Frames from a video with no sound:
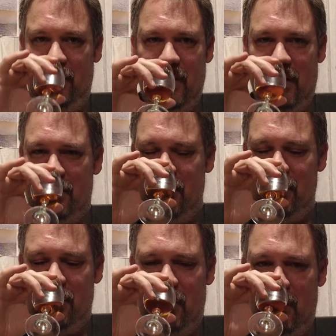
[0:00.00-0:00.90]
Yeah, it's
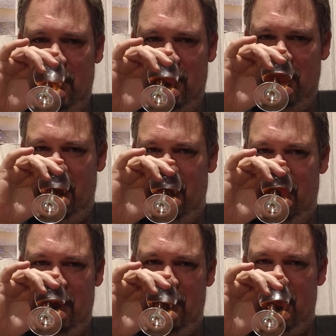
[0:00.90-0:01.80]
just got a
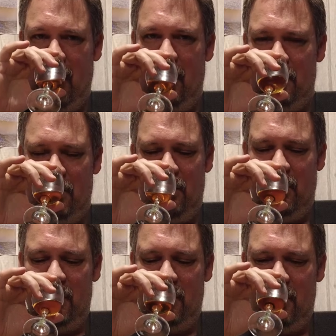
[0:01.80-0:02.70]

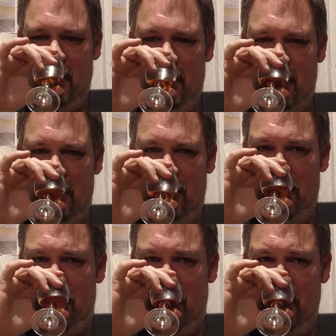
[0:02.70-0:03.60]
absolutely stunning
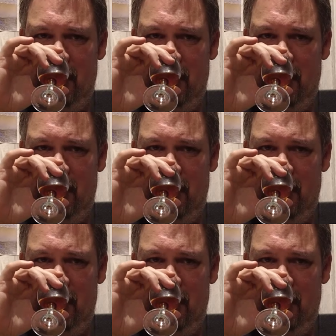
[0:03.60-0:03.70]
nose.